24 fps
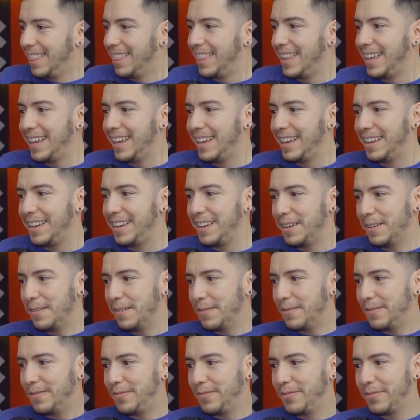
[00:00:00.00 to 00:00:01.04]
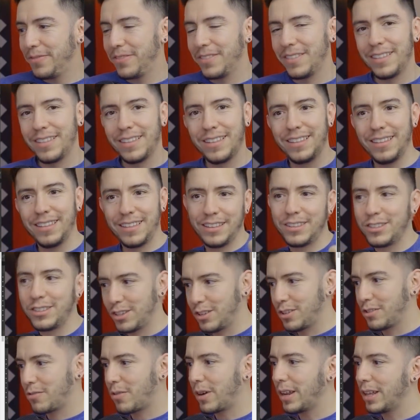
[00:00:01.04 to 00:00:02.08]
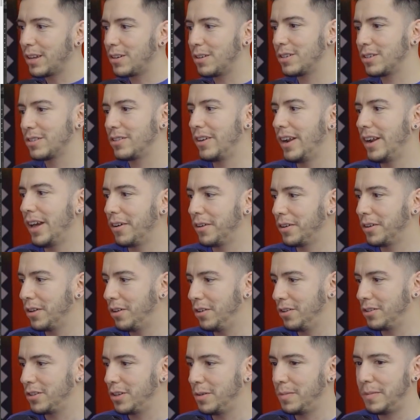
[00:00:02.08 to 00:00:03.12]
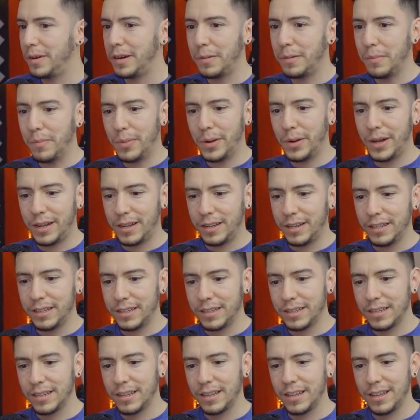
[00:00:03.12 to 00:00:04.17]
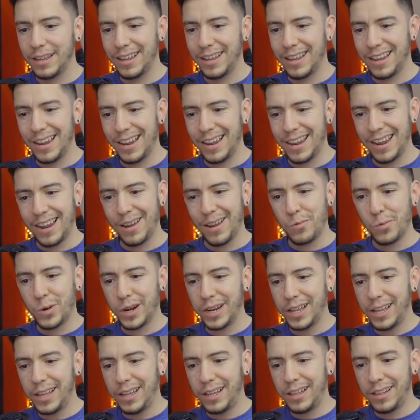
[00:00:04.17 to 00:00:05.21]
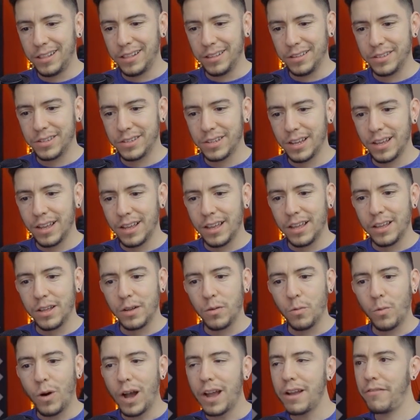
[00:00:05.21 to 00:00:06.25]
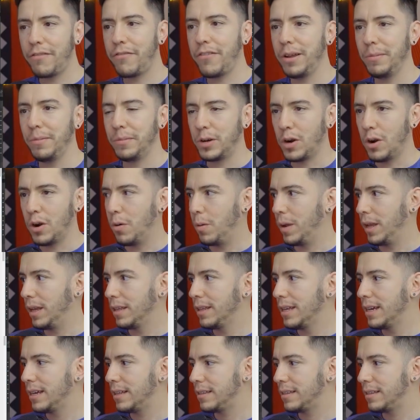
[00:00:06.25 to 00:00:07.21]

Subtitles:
The 3D cursor now got awesomer, but what else? Wireframe drawing.